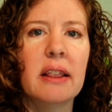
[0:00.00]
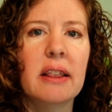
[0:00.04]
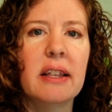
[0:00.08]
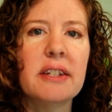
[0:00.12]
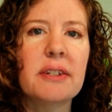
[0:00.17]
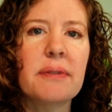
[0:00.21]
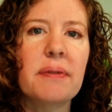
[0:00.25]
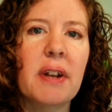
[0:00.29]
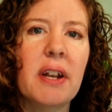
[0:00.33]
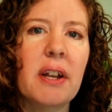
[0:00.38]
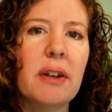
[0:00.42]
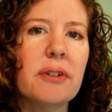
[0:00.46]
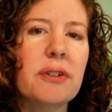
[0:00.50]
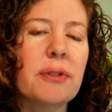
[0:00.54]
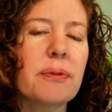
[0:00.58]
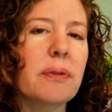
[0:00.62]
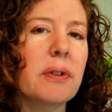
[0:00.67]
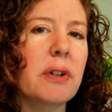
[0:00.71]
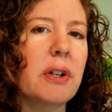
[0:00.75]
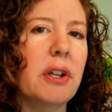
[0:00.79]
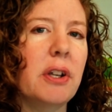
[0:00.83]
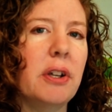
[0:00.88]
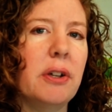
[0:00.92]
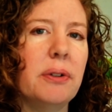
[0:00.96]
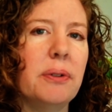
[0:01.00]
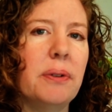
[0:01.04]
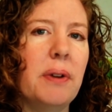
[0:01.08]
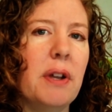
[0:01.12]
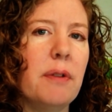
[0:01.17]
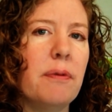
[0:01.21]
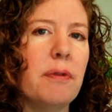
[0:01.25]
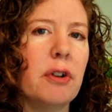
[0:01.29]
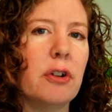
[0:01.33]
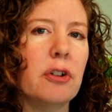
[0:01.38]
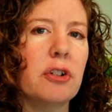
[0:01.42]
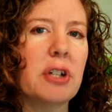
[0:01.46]
This video is for you
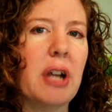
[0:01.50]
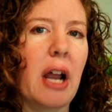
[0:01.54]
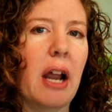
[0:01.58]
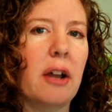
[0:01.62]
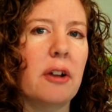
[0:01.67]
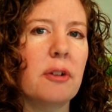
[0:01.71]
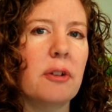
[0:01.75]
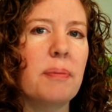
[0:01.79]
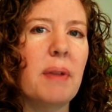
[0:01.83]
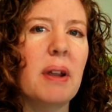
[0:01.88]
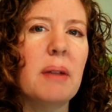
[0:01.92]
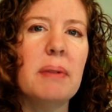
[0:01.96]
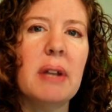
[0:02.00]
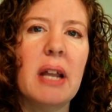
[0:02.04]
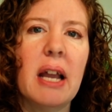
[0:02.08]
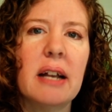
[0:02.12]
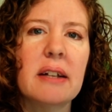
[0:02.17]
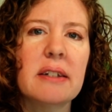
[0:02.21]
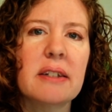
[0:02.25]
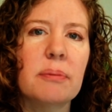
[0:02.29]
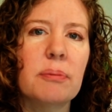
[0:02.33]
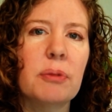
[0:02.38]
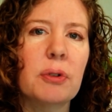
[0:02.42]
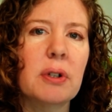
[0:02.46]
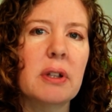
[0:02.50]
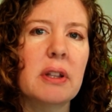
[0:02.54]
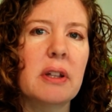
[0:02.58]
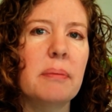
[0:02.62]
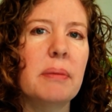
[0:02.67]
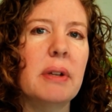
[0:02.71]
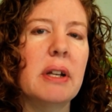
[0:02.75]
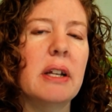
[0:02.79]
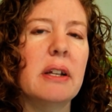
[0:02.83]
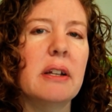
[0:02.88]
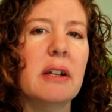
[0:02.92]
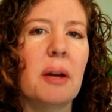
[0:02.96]
if your child maybe has a more
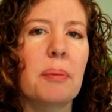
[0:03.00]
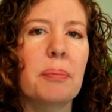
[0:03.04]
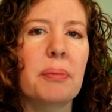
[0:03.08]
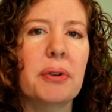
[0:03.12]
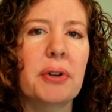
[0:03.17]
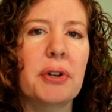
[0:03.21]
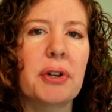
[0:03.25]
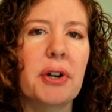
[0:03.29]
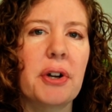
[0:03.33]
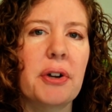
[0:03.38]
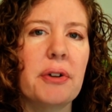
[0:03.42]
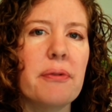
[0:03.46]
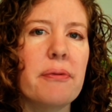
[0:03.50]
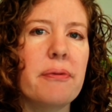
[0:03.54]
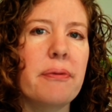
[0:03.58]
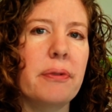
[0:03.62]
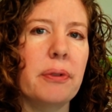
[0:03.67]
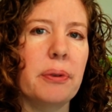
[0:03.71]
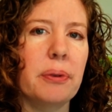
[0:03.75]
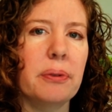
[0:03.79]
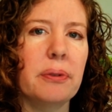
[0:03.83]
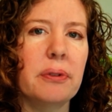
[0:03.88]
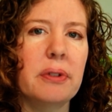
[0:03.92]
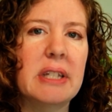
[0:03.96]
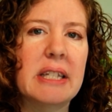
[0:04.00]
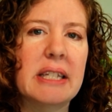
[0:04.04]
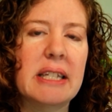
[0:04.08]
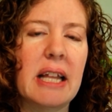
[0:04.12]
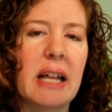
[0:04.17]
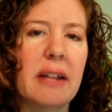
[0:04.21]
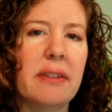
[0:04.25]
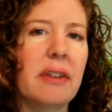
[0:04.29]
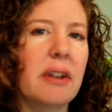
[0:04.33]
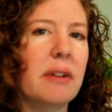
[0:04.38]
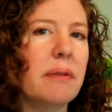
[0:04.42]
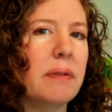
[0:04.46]
limited number of foods
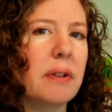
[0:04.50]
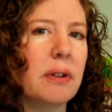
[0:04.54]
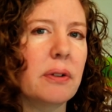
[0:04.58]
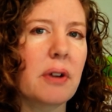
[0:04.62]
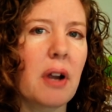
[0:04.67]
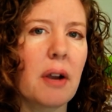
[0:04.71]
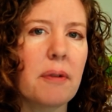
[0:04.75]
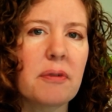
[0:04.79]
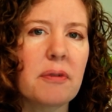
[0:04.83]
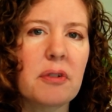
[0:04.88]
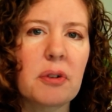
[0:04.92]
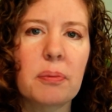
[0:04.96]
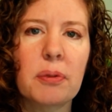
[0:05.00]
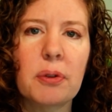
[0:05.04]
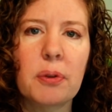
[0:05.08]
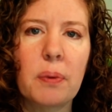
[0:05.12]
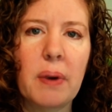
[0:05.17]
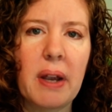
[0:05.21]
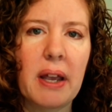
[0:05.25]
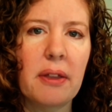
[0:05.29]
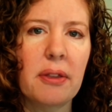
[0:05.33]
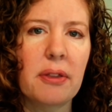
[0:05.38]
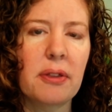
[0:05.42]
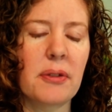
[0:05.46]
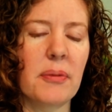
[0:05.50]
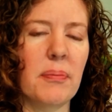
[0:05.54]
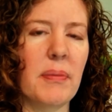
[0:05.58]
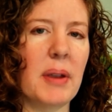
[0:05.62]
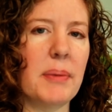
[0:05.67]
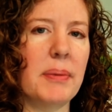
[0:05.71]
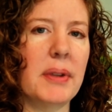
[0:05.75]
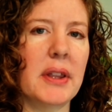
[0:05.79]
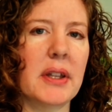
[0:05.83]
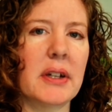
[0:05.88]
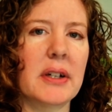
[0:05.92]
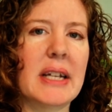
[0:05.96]
that they feel comfortable with.
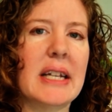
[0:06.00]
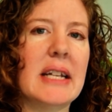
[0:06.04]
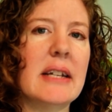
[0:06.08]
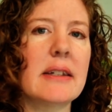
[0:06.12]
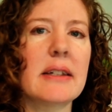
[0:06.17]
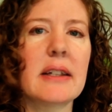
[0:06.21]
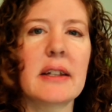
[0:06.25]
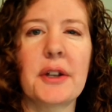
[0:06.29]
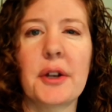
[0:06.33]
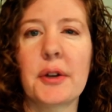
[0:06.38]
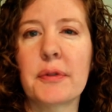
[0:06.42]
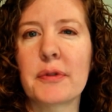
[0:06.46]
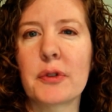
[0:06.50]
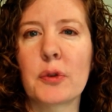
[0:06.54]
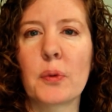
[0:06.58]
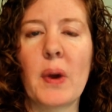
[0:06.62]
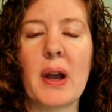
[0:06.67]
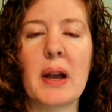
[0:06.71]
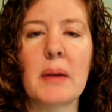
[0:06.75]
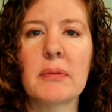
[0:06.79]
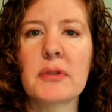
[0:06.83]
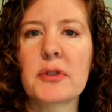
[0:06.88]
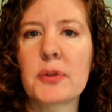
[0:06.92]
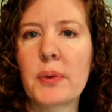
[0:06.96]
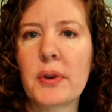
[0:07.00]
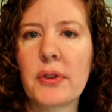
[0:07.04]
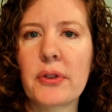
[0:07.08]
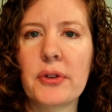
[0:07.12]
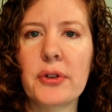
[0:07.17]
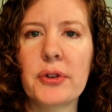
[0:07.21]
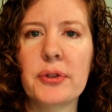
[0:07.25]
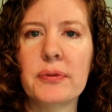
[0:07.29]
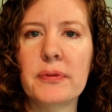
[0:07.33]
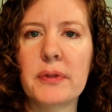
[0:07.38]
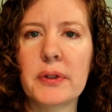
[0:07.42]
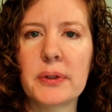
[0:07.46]
Maybe they're easily overwhelmed
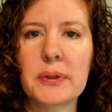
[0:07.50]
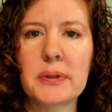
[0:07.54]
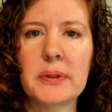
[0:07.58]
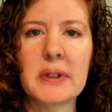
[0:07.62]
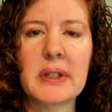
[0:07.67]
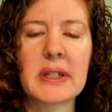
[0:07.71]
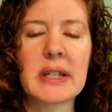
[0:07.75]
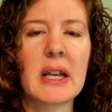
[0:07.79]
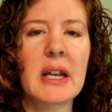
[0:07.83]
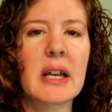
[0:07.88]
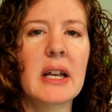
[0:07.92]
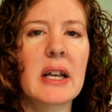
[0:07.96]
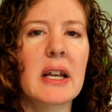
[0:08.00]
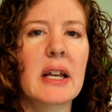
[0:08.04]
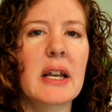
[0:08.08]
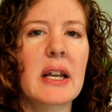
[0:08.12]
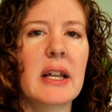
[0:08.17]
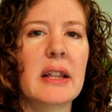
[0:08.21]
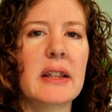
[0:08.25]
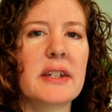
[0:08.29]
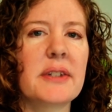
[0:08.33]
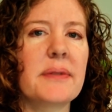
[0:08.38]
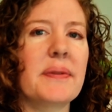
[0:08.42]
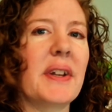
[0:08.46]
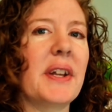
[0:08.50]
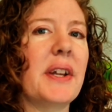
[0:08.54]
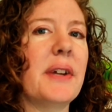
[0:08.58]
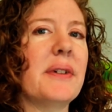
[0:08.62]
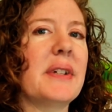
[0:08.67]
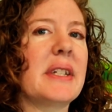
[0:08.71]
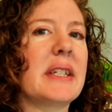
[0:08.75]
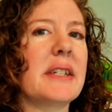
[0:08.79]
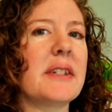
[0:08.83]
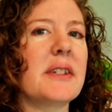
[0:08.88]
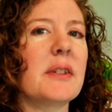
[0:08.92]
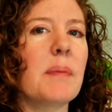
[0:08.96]
with new foods. This
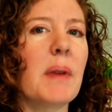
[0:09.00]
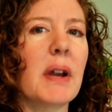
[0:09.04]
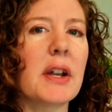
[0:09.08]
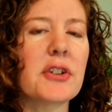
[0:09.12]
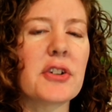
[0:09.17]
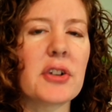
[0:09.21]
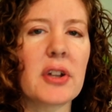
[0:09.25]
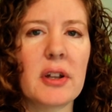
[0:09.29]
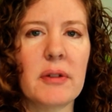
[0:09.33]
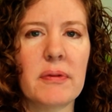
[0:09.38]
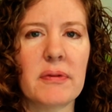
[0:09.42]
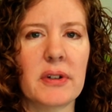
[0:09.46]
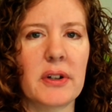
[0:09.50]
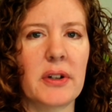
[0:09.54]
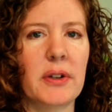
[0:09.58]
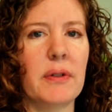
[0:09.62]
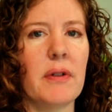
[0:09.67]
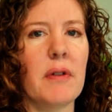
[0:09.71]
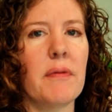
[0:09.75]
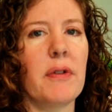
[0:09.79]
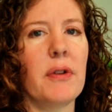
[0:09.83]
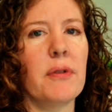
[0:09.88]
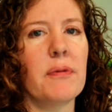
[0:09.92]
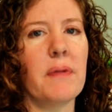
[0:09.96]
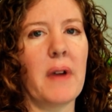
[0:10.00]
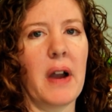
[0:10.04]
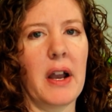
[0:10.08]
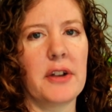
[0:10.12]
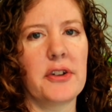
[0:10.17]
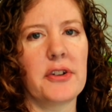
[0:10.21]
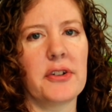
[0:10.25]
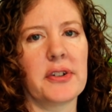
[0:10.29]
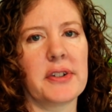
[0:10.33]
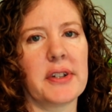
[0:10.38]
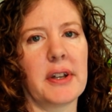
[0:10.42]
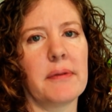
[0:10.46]
video is especially for you if you
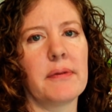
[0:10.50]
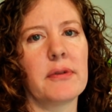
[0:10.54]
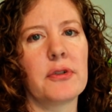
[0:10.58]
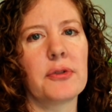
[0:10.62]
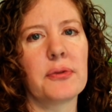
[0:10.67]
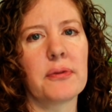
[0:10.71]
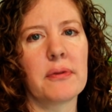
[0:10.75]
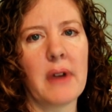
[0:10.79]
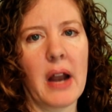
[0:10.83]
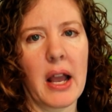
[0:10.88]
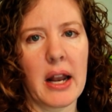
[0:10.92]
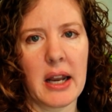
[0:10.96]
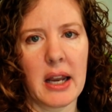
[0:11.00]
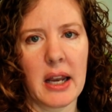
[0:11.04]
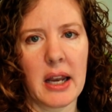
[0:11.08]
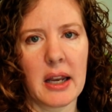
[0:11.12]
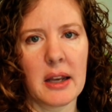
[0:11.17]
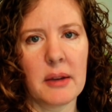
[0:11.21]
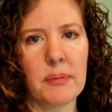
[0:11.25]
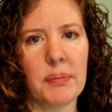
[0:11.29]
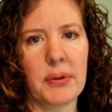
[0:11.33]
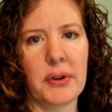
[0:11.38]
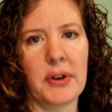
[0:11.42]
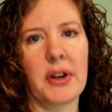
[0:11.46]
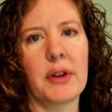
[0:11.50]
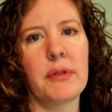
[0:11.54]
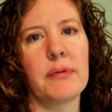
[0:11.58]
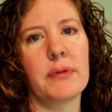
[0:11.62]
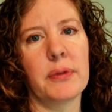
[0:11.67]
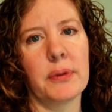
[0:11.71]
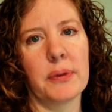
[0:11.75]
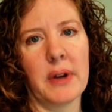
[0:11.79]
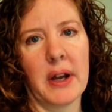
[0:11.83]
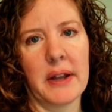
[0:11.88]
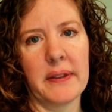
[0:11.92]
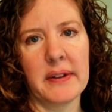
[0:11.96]
find yourself dreading putting
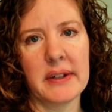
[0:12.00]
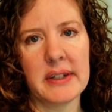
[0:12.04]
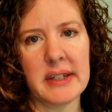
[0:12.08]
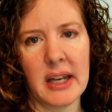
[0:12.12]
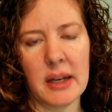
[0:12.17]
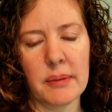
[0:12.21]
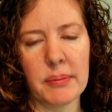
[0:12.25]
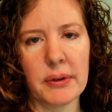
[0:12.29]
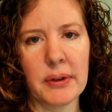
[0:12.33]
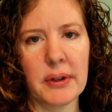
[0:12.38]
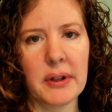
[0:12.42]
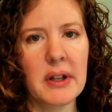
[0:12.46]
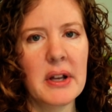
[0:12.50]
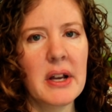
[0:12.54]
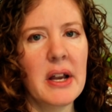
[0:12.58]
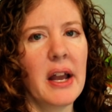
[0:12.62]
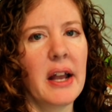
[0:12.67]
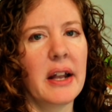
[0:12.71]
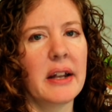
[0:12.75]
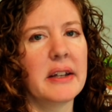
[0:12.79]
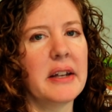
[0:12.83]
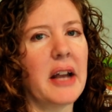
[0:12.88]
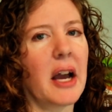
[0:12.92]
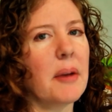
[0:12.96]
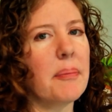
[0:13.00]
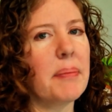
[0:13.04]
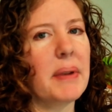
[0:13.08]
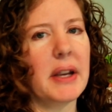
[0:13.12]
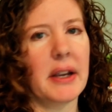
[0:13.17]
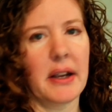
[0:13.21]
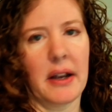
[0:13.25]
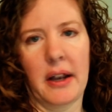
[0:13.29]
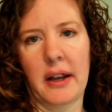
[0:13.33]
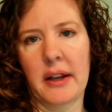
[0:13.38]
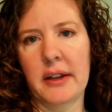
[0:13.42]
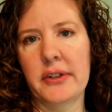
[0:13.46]
food on the table, not
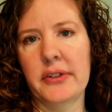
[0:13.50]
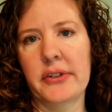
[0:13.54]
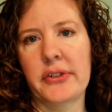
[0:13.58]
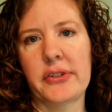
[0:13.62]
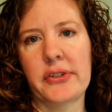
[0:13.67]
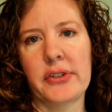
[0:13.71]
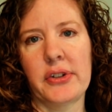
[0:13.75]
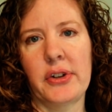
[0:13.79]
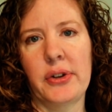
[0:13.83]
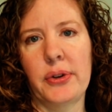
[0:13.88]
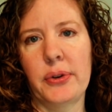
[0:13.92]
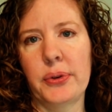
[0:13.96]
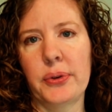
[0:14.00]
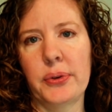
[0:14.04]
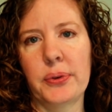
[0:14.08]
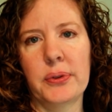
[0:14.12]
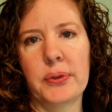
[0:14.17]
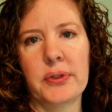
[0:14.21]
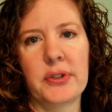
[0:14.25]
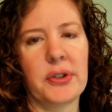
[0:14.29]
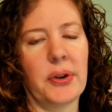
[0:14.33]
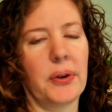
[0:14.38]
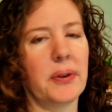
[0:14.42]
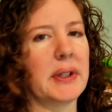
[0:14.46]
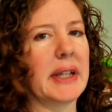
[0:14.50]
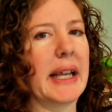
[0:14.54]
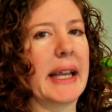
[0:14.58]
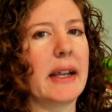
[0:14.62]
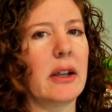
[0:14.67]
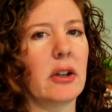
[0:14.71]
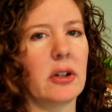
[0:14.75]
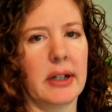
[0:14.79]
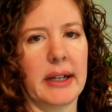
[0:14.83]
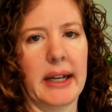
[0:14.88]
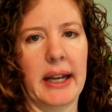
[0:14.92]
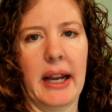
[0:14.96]
because you don't
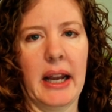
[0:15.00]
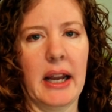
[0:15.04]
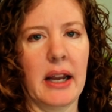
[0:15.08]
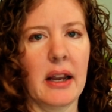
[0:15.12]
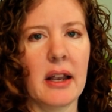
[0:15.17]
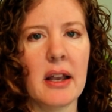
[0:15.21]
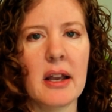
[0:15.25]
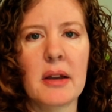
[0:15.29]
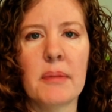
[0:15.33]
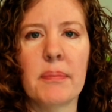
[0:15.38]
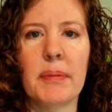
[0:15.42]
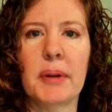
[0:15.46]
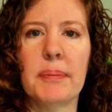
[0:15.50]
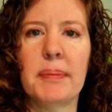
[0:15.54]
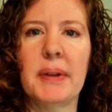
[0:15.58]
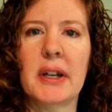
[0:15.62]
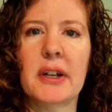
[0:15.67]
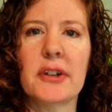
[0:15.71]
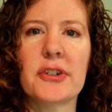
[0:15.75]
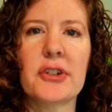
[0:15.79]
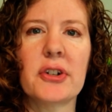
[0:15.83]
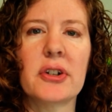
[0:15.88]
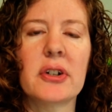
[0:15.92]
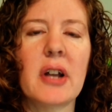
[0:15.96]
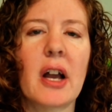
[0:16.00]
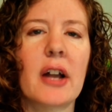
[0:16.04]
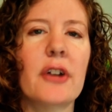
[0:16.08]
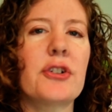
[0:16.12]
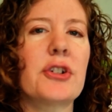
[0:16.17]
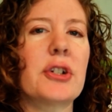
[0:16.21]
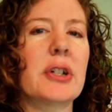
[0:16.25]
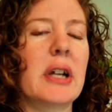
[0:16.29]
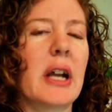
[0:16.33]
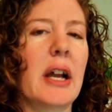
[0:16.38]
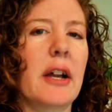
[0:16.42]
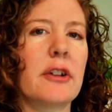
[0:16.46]
like cooking, but because you're
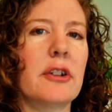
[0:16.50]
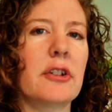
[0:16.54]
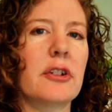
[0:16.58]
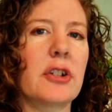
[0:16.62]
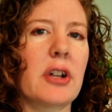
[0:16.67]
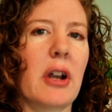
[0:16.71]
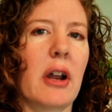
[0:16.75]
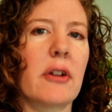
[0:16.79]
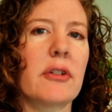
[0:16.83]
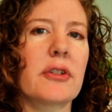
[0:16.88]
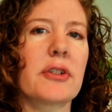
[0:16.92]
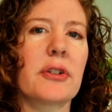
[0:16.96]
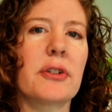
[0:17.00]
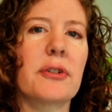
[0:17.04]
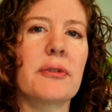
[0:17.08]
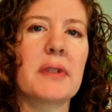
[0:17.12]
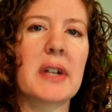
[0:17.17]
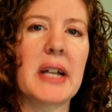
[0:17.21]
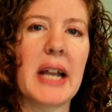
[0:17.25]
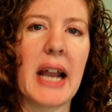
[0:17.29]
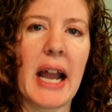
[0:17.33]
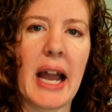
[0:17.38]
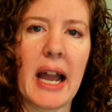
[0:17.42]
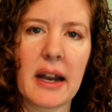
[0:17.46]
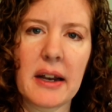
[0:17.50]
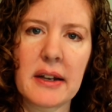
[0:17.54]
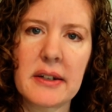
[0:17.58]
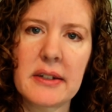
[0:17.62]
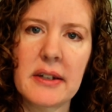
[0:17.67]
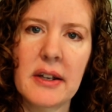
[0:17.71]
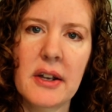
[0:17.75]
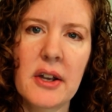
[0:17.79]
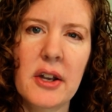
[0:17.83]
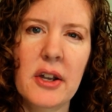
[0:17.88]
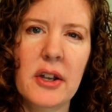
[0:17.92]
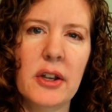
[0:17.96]
not sure how your child's going to
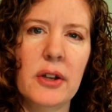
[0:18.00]
react.